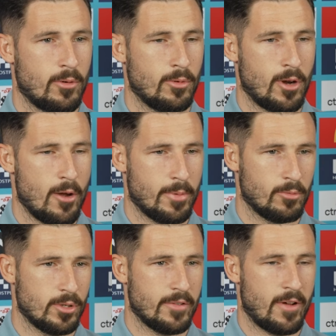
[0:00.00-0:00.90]
would hope it
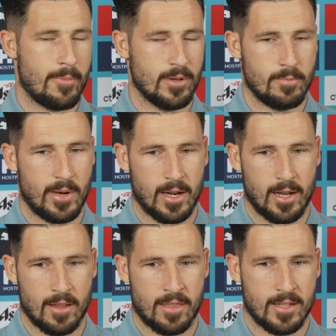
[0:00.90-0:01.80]
wouldn't have happened,
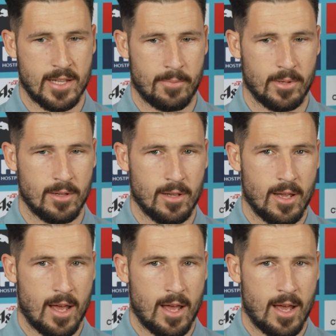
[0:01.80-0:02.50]
but things happen.